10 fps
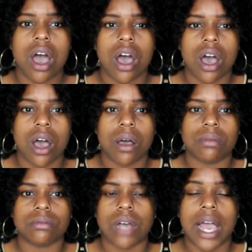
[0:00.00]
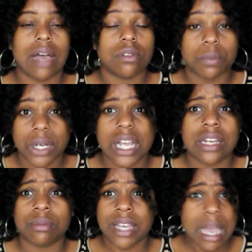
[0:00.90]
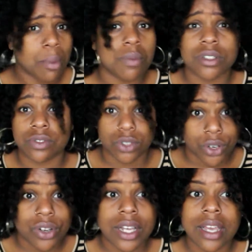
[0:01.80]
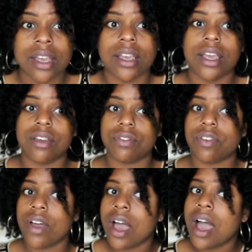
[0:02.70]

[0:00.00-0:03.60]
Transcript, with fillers: um, I have a brain I'm capable of learning if